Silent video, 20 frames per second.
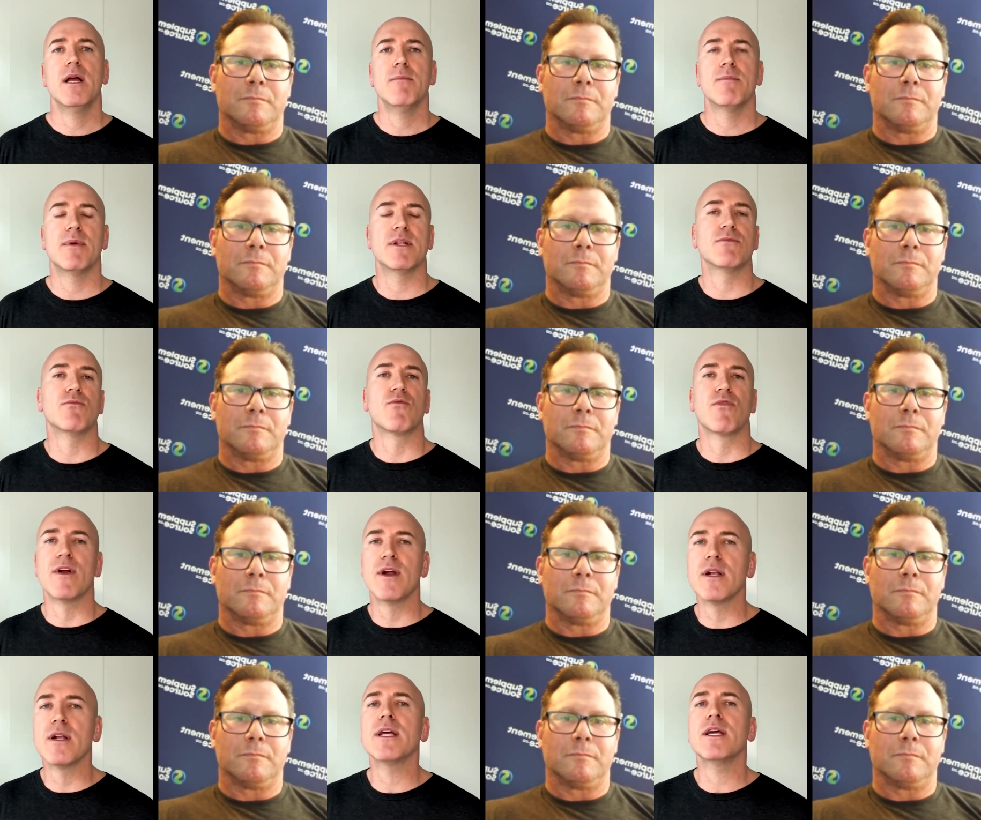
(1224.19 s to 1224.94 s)
Speaker 1: But
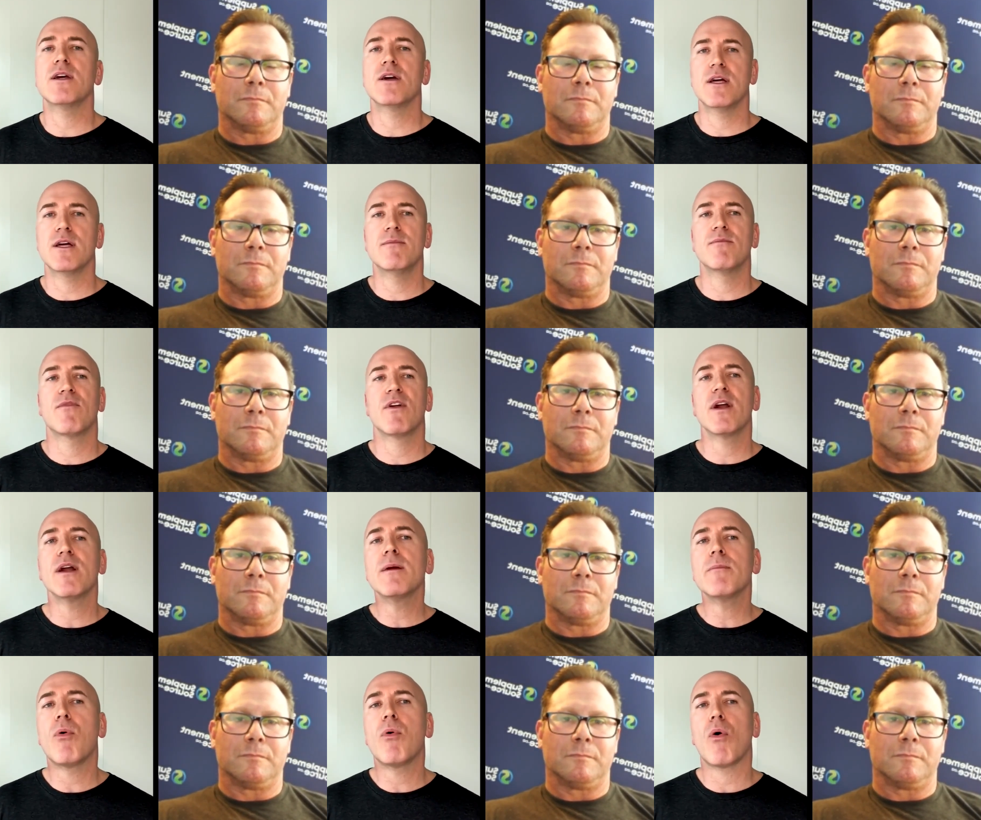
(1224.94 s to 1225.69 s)
really good and
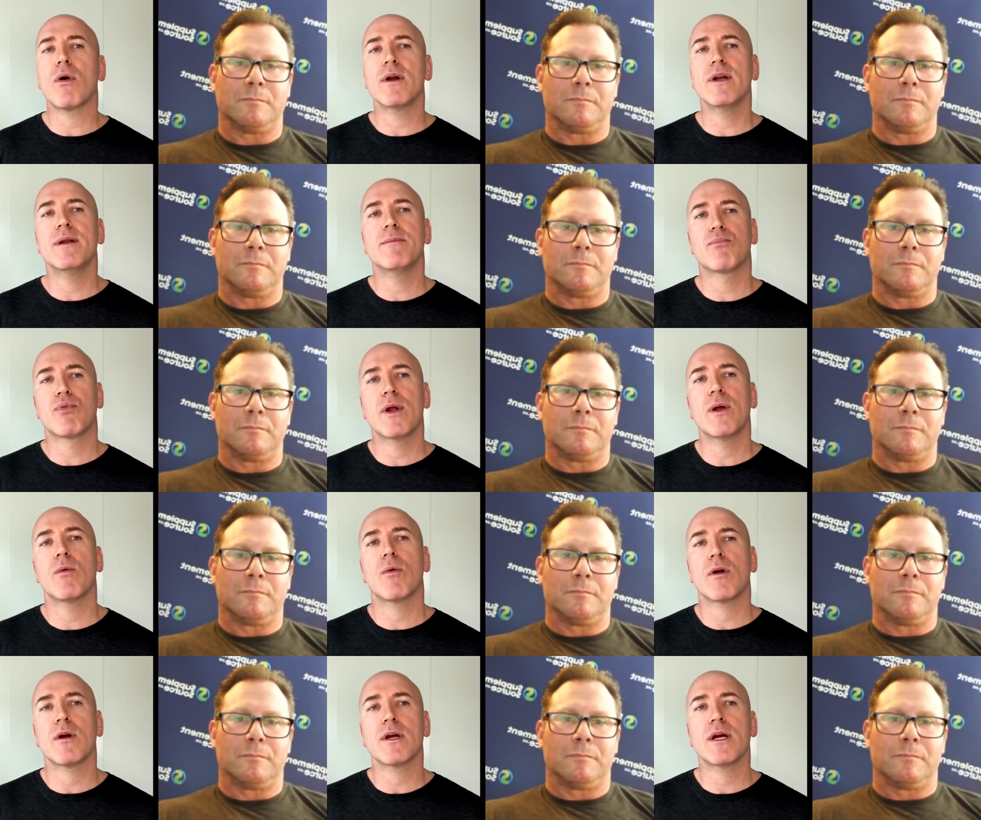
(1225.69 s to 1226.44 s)
very important in
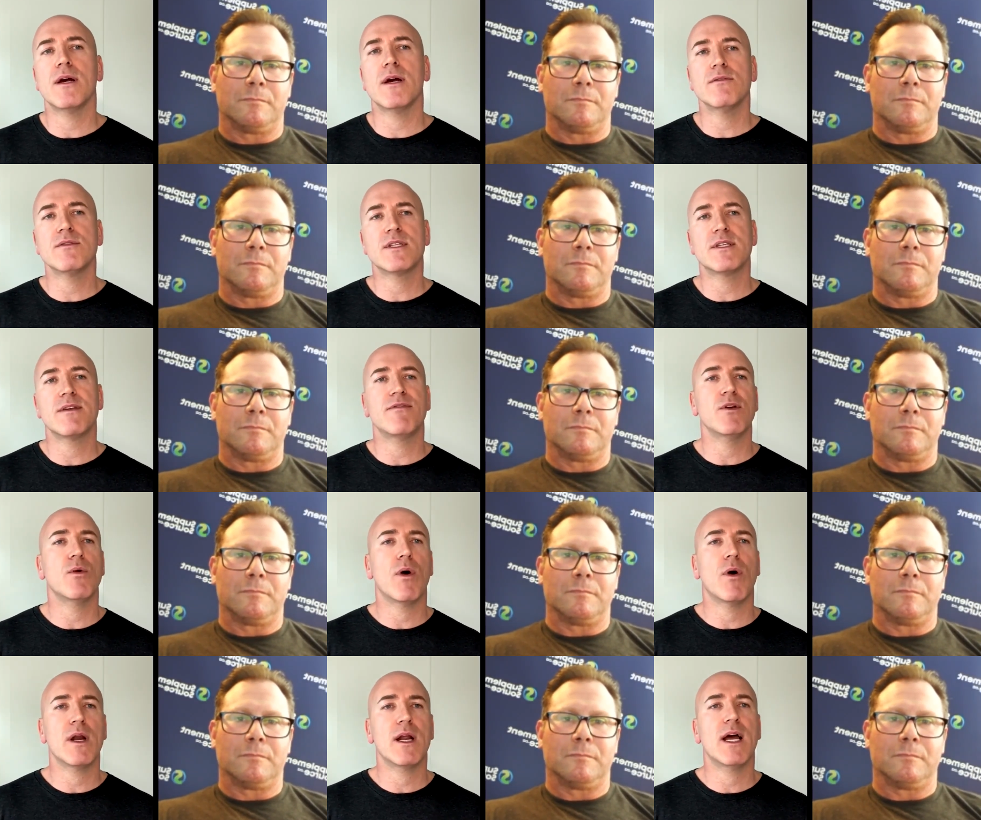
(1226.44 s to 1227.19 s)
pre-workouts, if
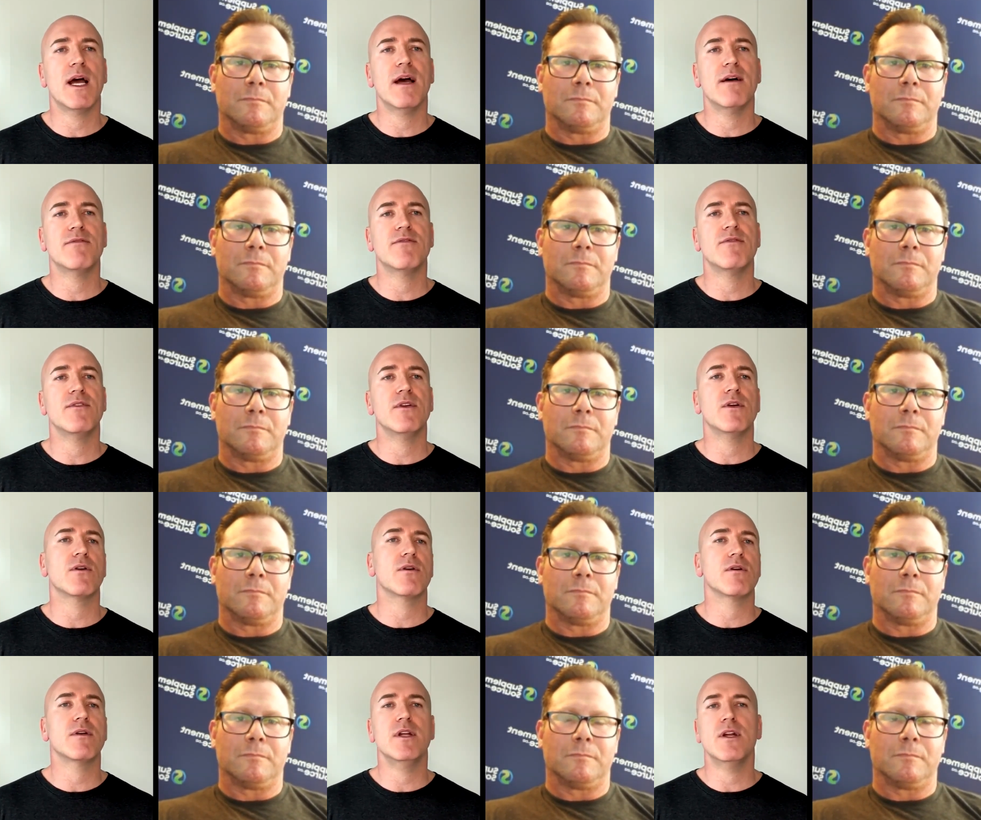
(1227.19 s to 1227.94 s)
you want to have
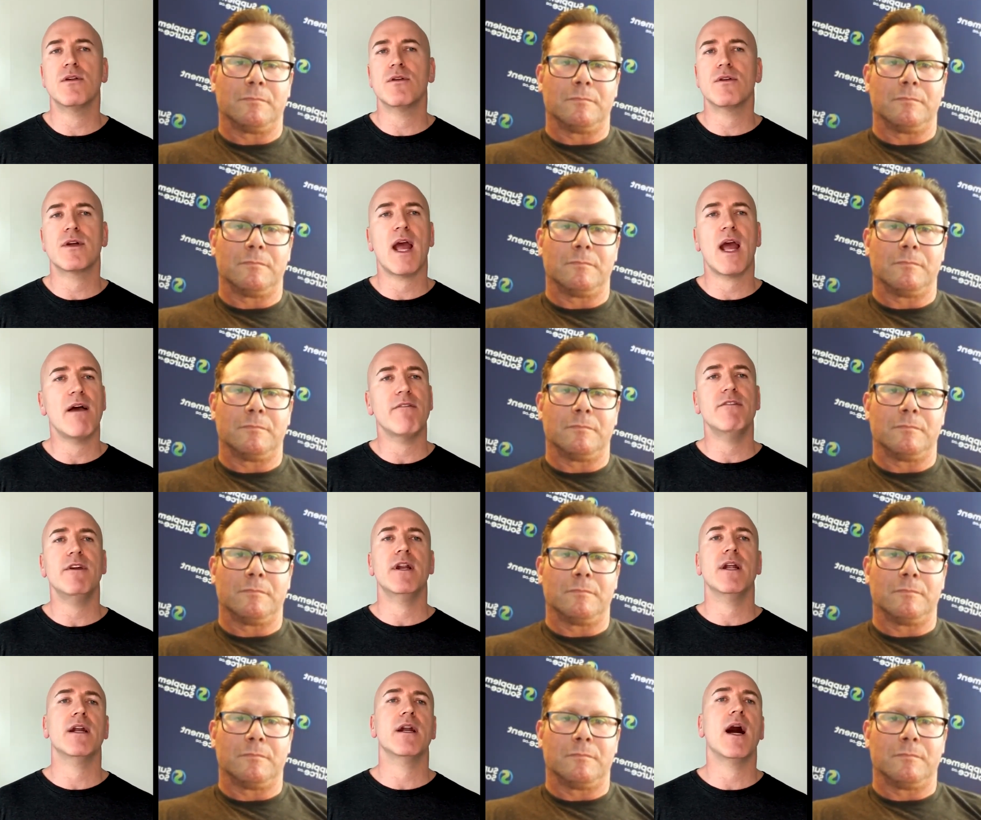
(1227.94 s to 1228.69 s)
your, you know, your
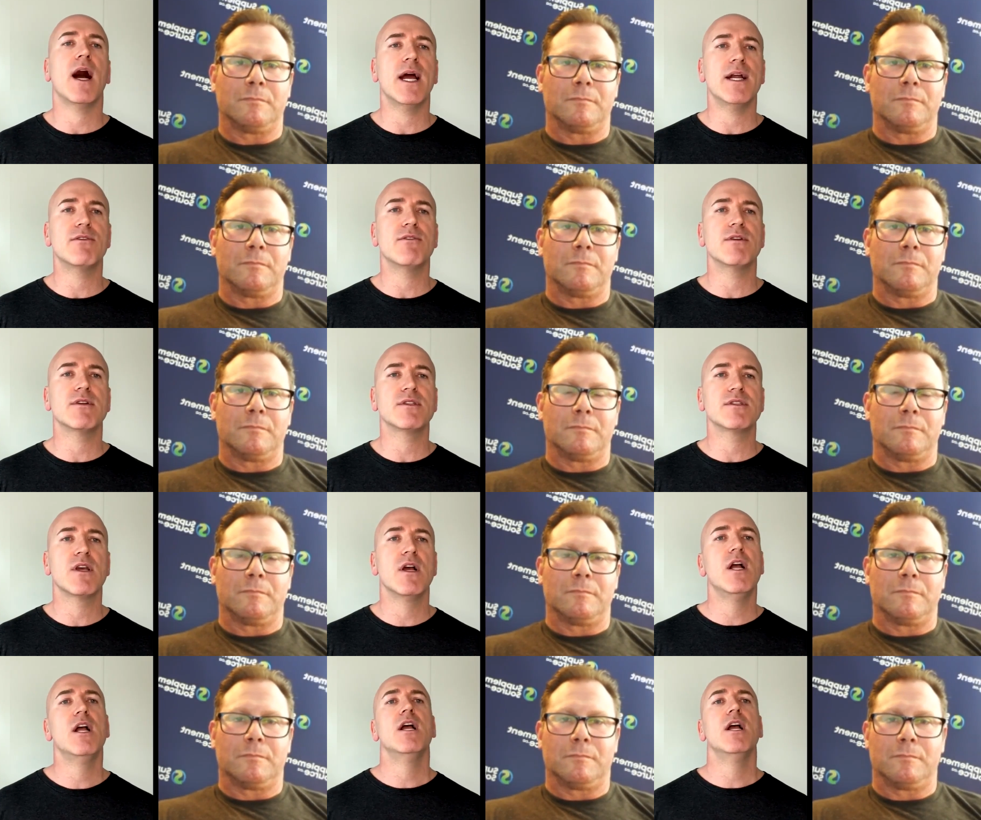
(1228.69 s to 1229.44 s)
caffeine
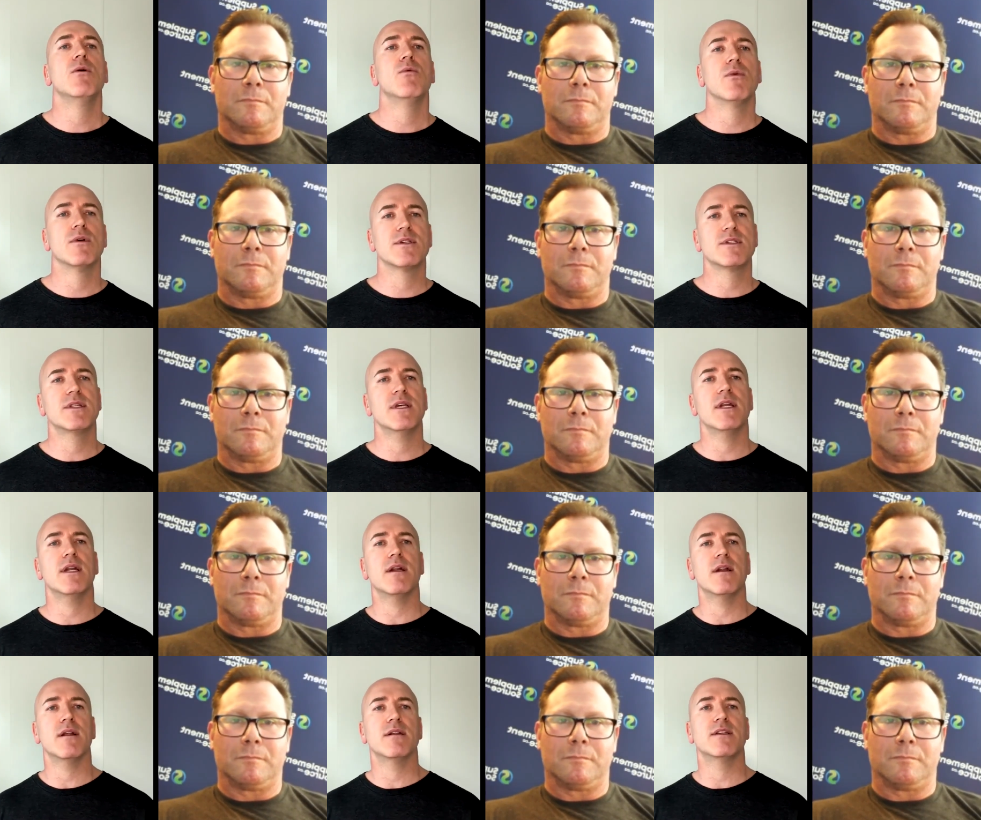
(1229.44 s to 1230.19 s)
anhydrous will
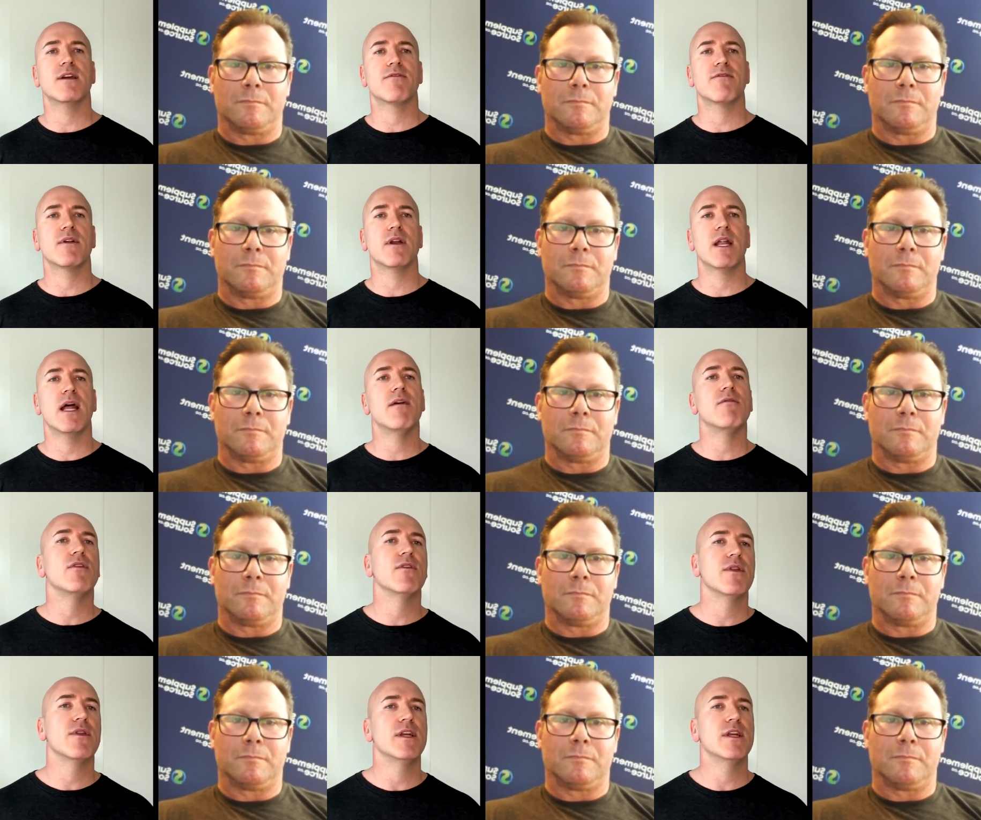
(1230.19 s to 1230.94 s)
sit at a different
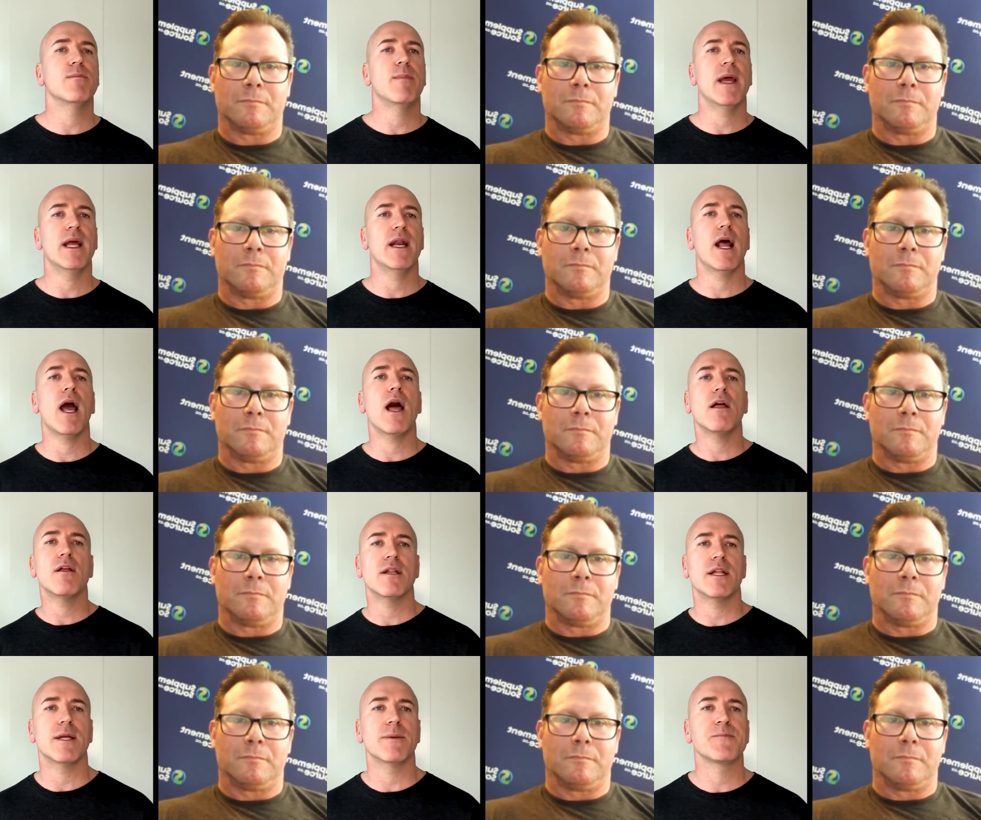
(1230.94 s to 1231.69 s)
level than your
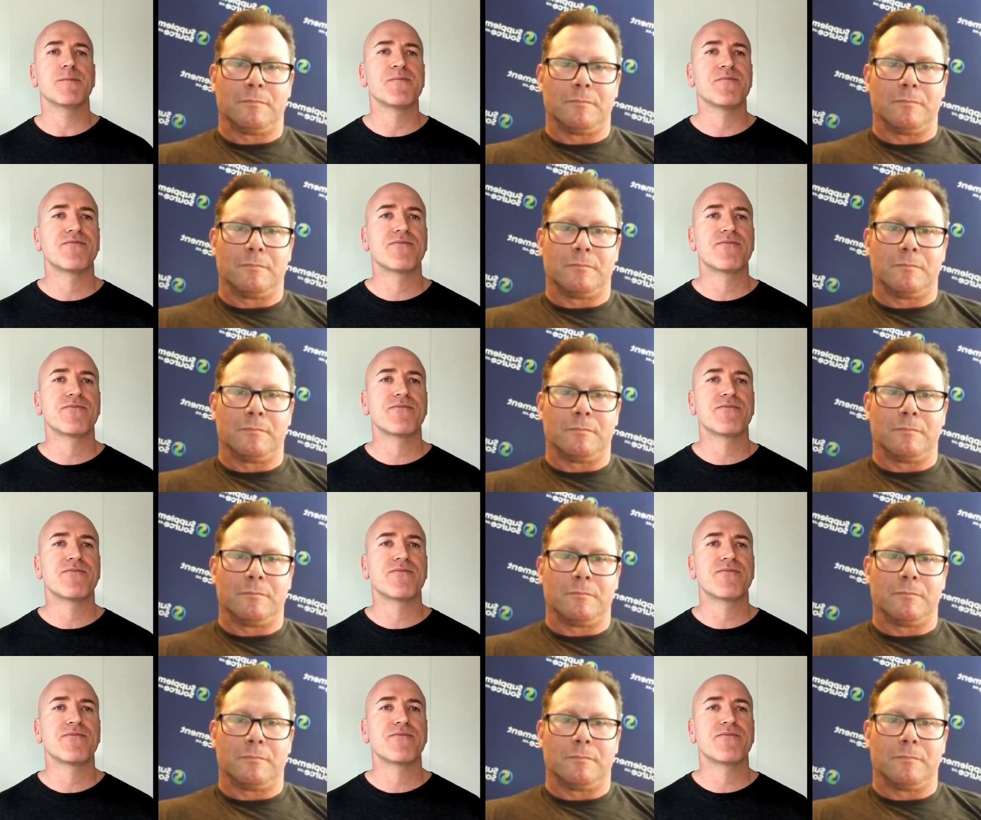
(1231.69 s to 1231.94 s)
beta-alanine.